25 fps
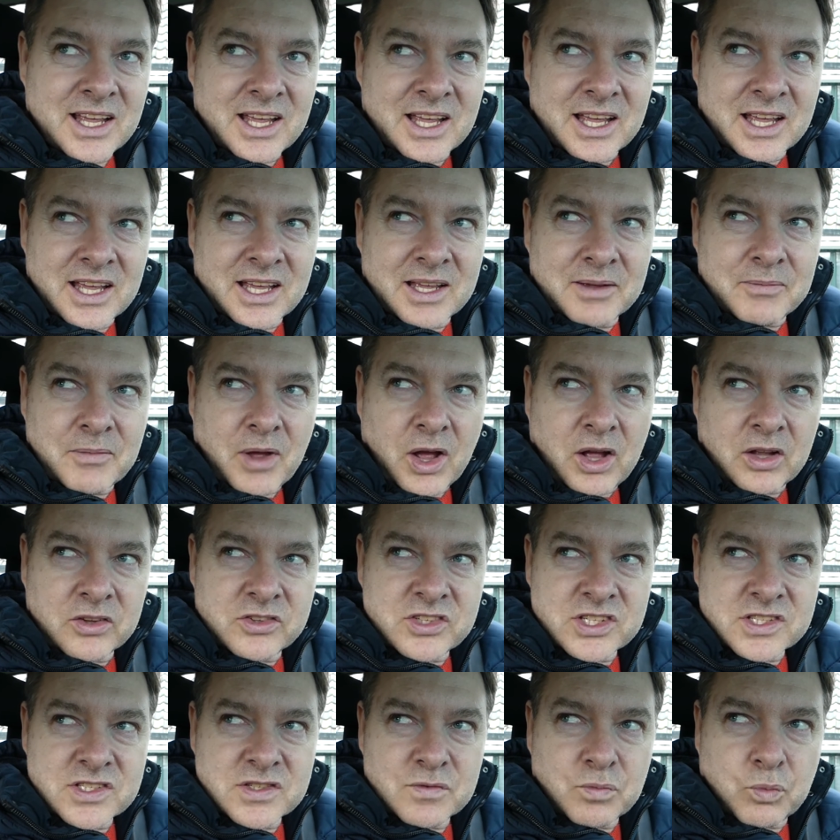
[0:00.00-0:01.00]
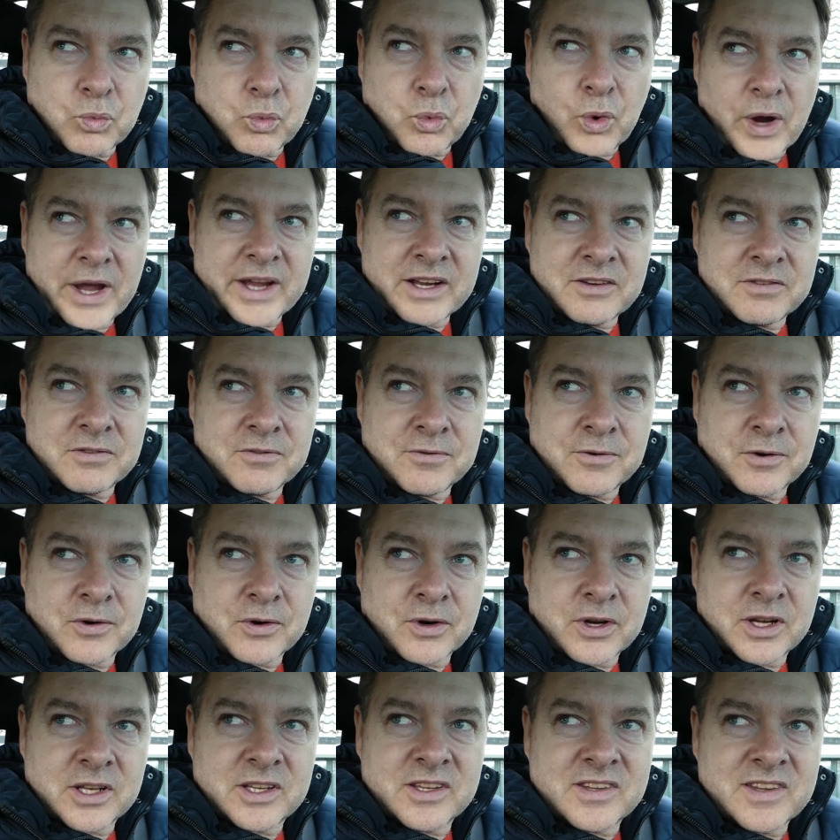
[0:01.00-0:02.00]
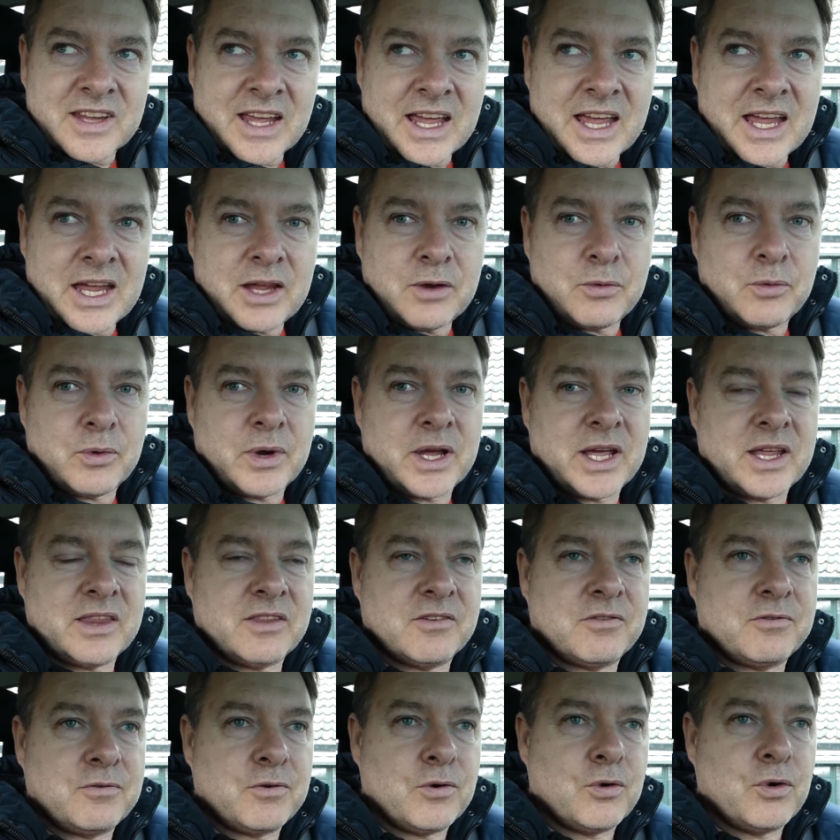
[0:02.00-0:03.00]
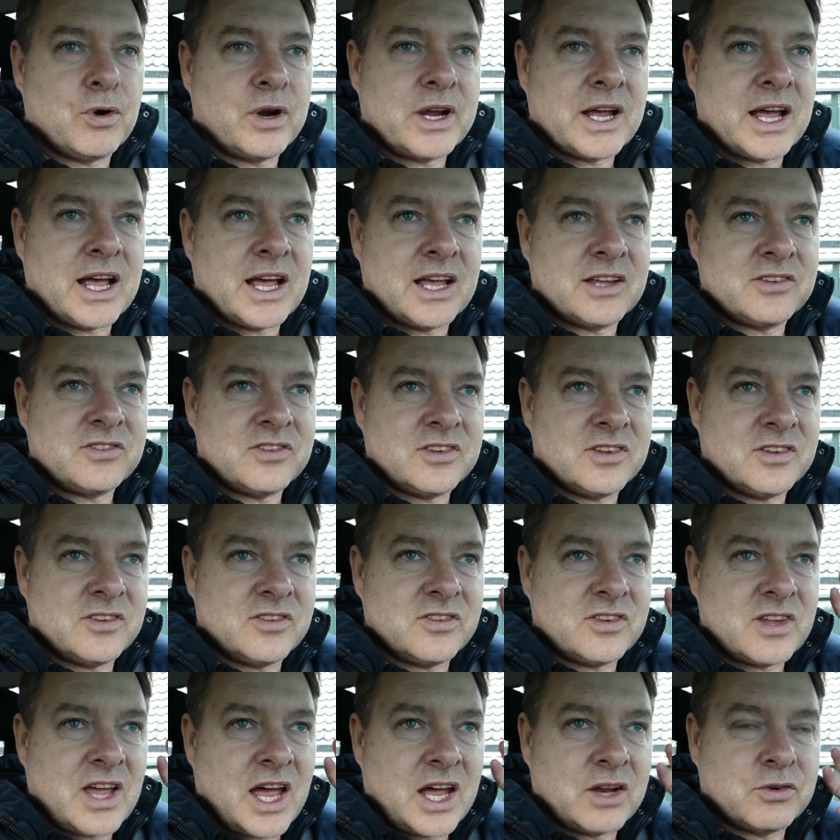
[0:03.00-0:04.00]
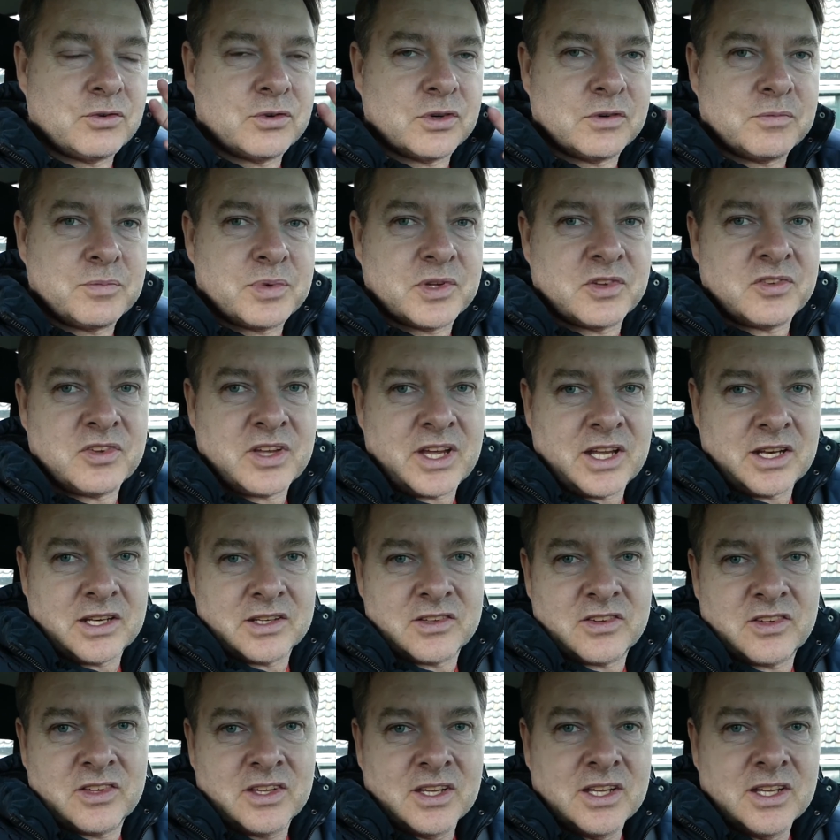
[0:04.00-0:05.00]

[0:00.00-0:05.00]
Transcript: I'll just wait for a day where the forecast is 100%